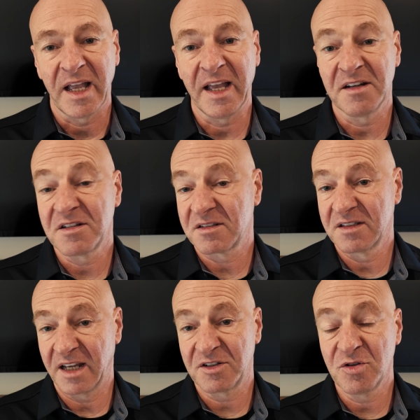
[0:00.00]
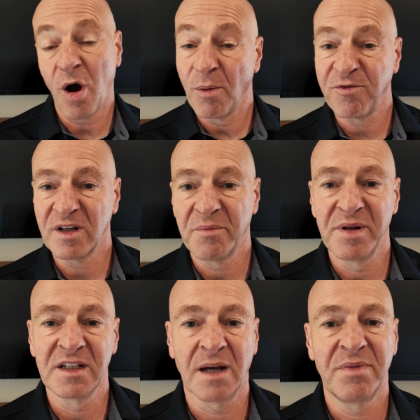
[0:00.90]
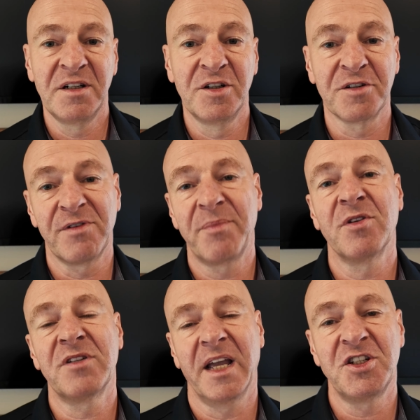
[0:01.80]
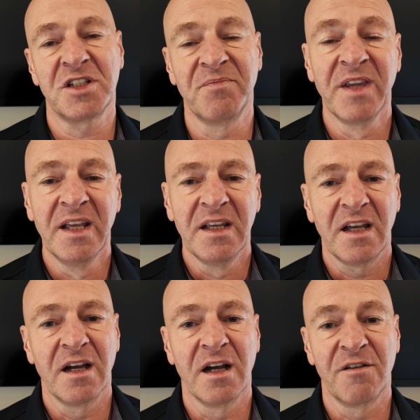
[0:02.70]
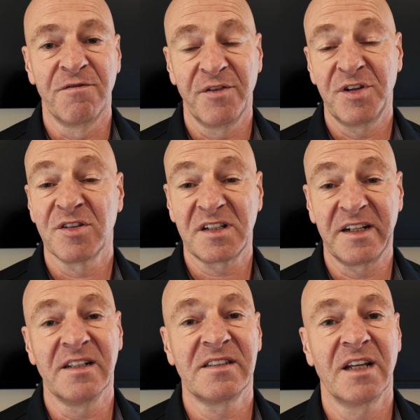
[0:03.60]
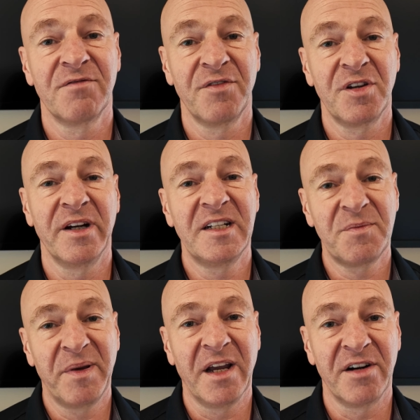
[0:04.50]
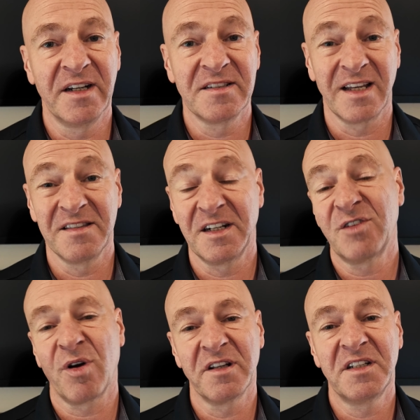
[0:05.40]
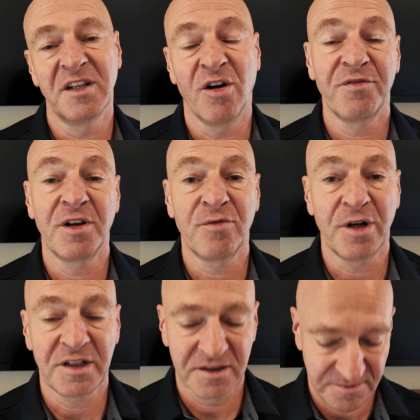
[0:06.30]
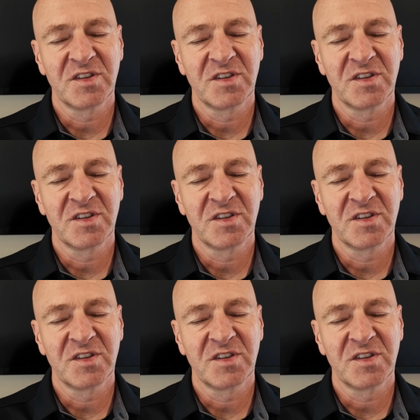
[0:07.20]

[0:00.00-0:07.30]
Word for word: and that you hopefully build up a good reputation with your skill set, with your experience and the quality of your work.